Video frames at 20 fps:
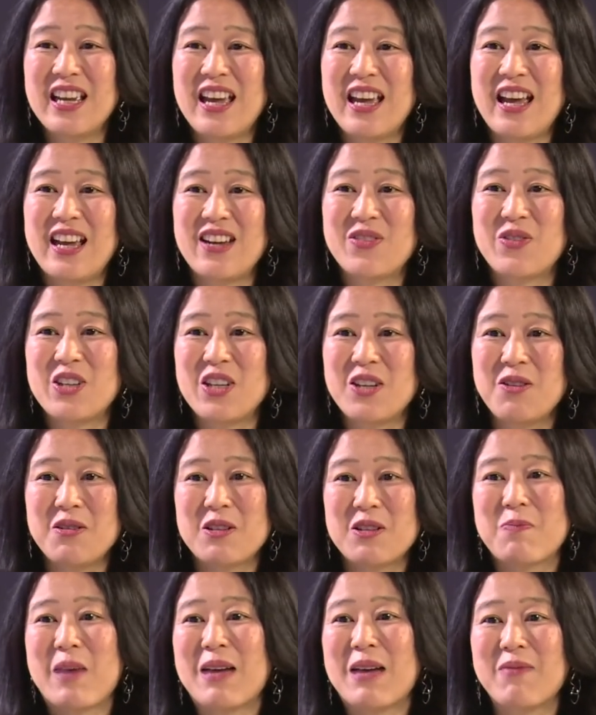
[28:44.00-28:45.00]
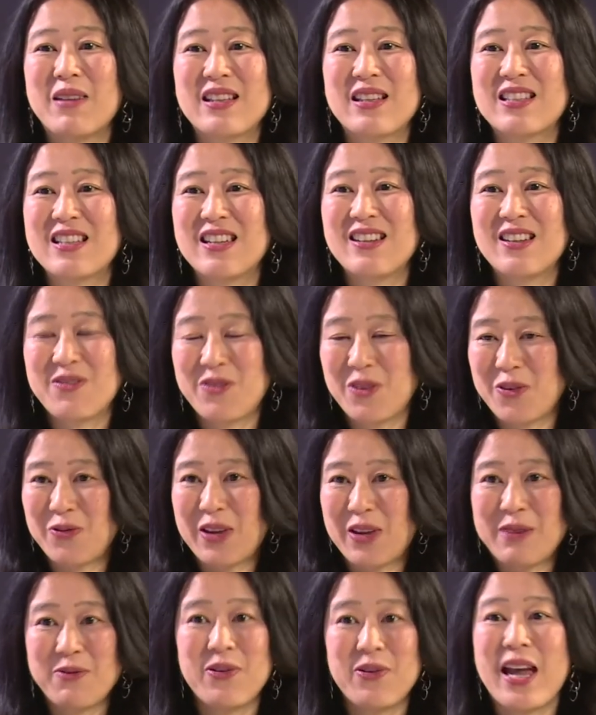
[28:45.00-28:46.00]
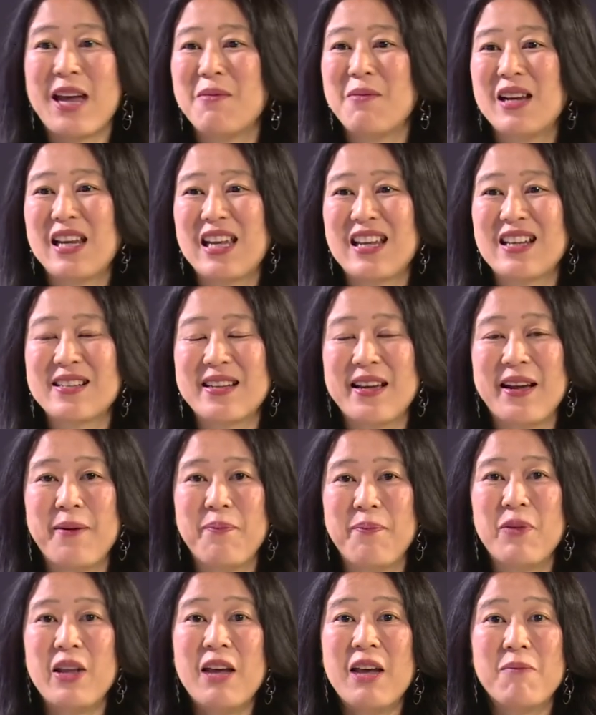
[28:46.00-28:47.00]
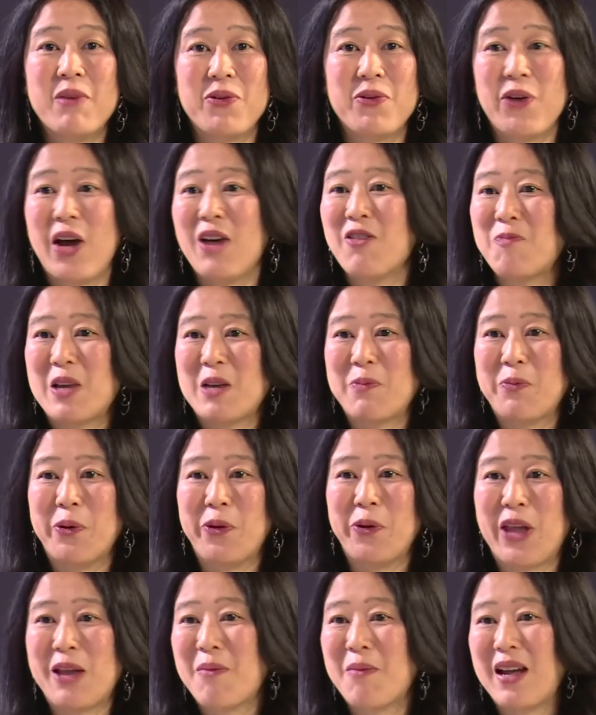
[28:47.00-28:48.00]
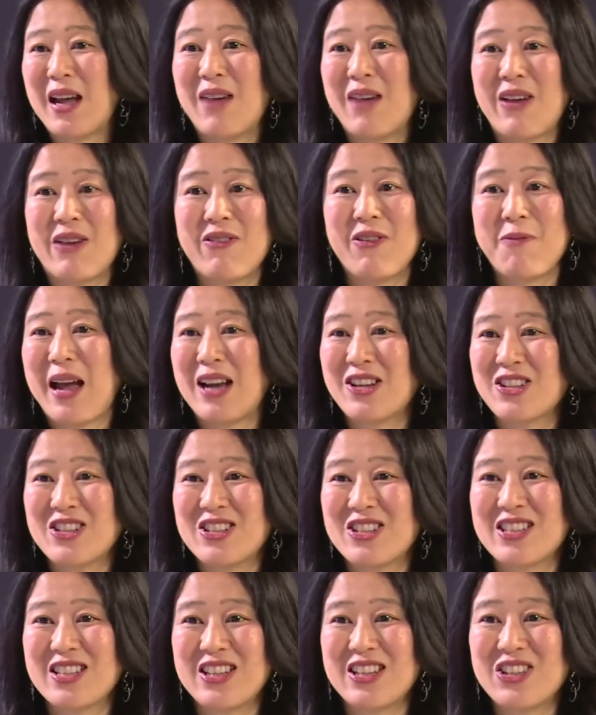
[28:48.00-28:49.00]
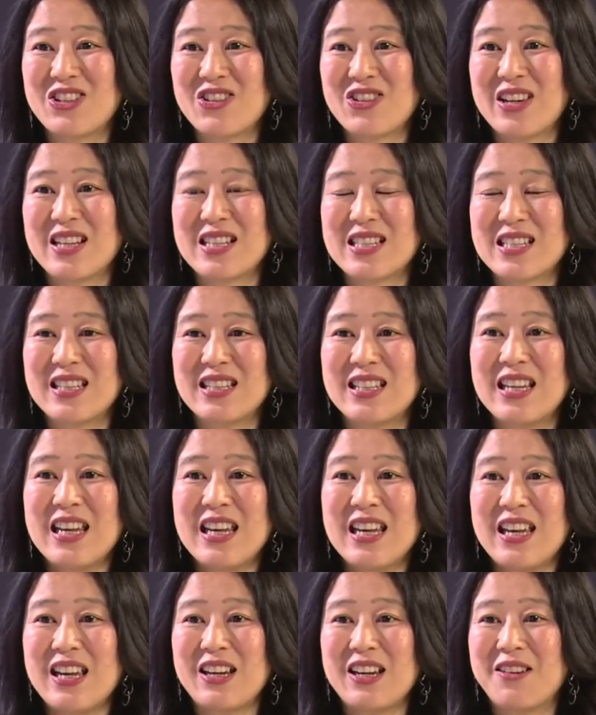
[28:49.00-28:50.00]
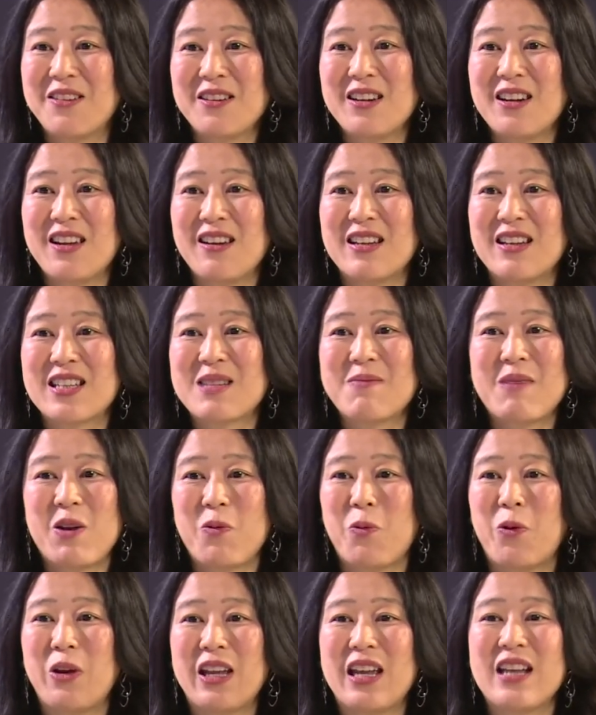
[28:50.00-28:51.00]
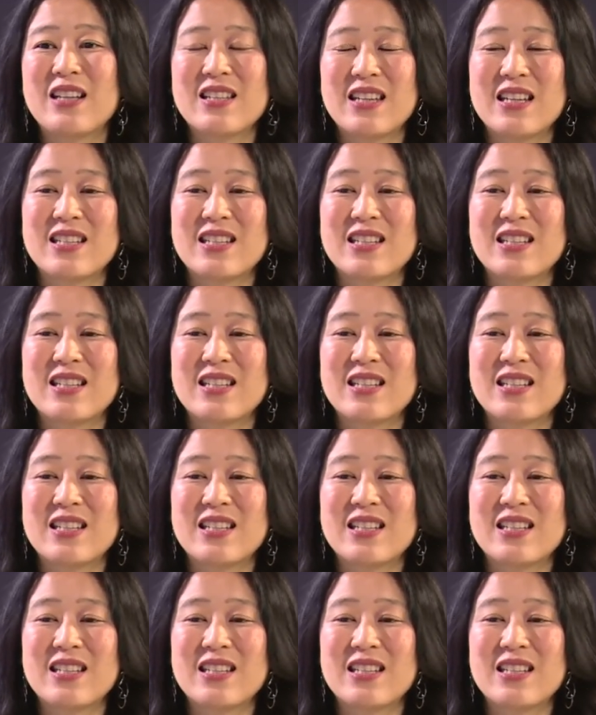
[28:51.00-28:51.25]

And for you, it was badminton, and for fam- families, um, but for other people, they might have other passions and interests, and it could, you know it doesn't matter what it is in a